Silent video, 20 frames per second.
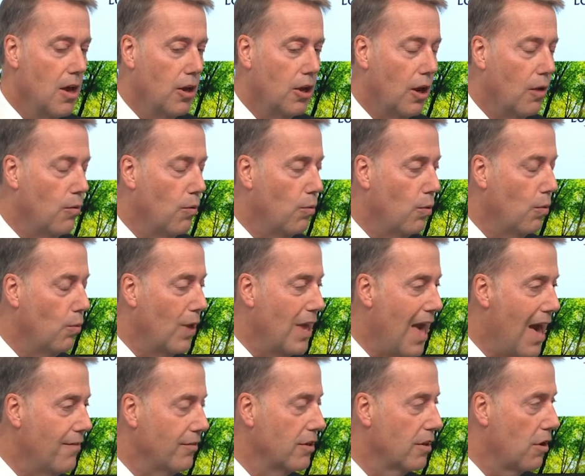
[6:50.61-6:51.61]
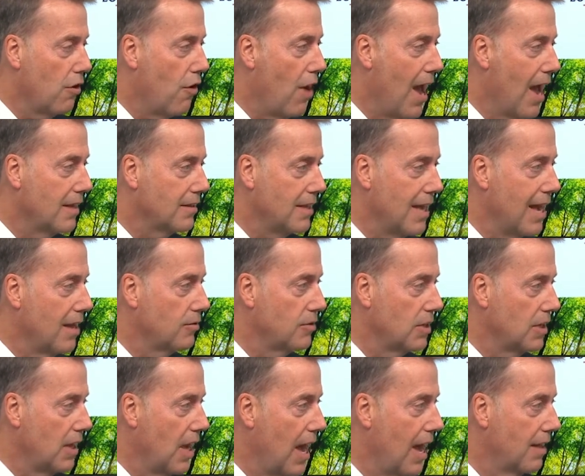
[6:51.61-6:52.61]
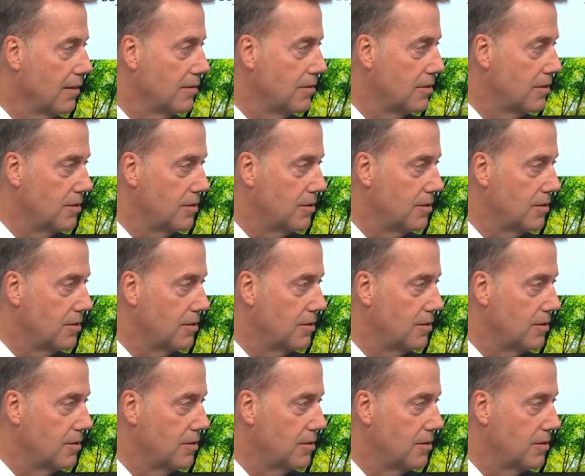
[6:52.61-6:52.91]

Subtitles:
You know, we haven't cracked how to get